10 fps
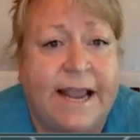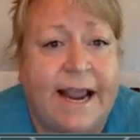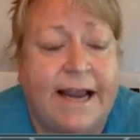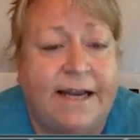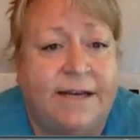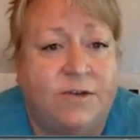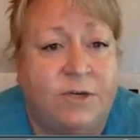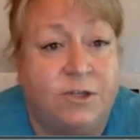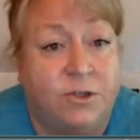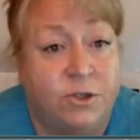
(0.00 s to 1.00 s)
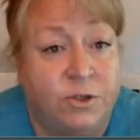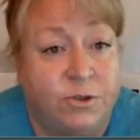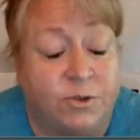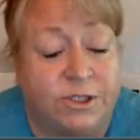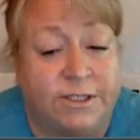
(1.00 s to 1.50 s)
and traditional
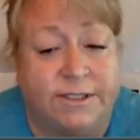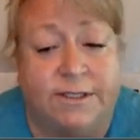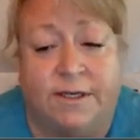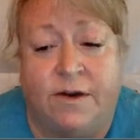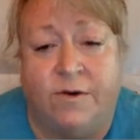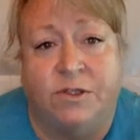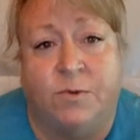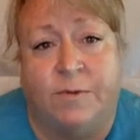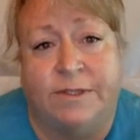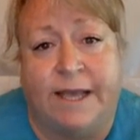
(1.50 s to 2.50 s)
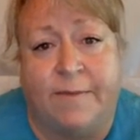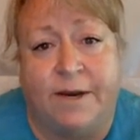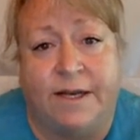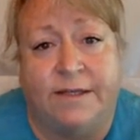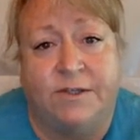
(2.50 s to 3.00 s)
news sources noticed what was happening.